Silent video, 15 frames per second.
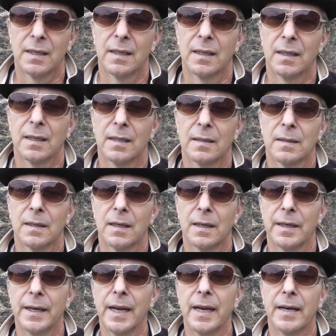
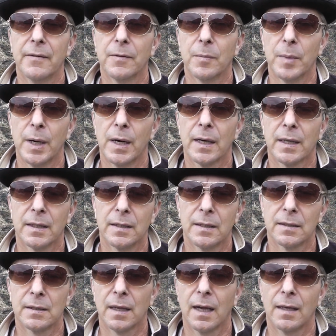A Native American
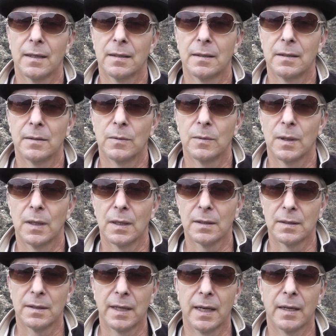decided
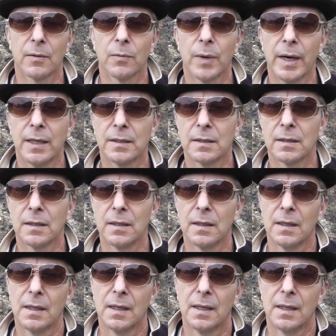to take a razor